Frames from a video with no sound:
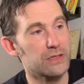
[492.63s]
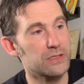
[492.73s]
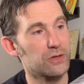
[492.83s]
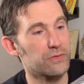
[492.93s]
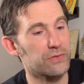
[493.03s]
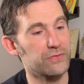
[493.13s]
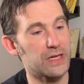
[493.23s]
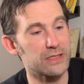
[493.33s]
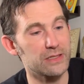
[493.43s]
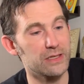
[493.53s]
silver
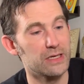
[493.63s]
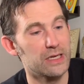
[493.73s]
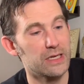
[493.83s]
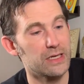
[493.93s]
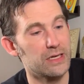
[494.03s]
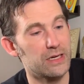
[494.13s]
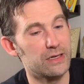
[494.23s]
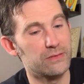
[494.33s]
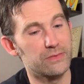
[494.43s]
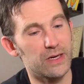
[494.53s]
flexi.
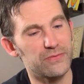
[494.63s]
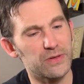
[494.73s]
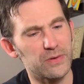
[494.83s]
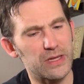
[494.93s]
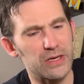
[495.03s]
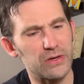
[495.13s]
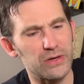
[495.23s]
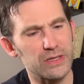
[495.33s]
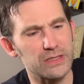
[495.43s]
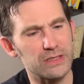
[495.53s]
I forget what they
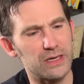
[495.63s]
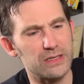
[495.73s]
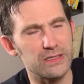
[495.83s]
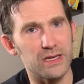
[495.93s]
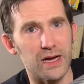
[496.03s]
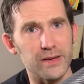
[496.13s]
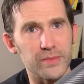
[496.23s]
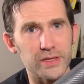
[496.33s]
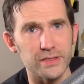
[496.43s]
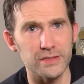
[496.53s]
call this design,
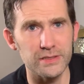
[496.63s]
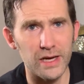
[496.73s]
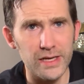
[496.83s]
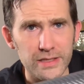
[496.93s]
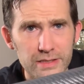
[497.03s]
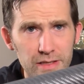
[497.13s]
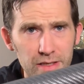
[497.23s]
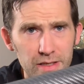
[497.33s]
but this design is